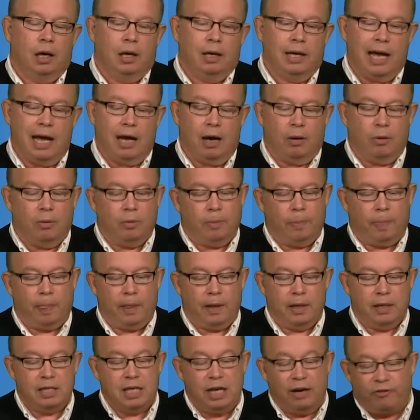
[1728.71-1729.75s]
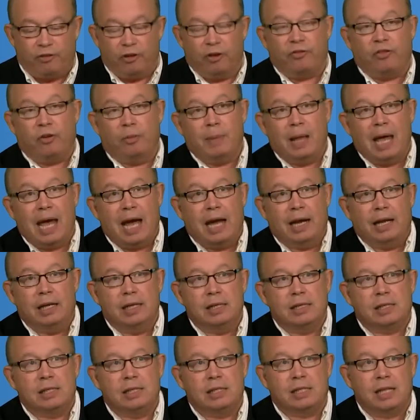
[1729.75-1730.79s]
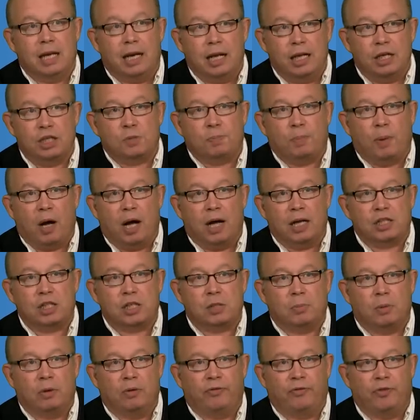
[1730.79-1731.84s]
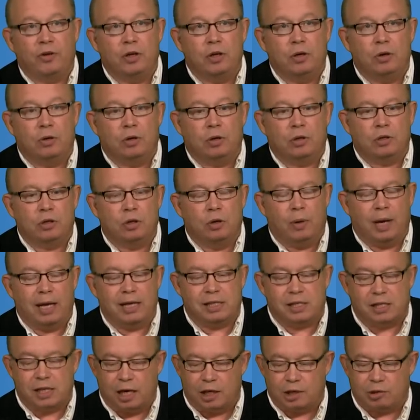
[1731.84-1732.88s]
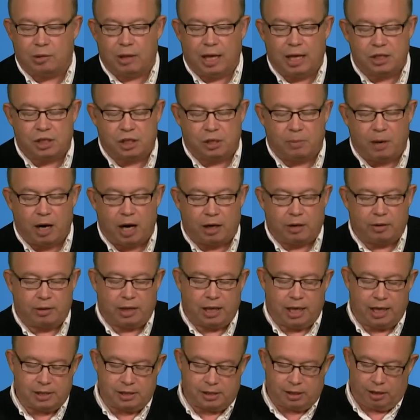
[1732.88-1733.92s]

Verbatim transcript: Now, Different from that is, is it is possible for you to do a centralized democratized.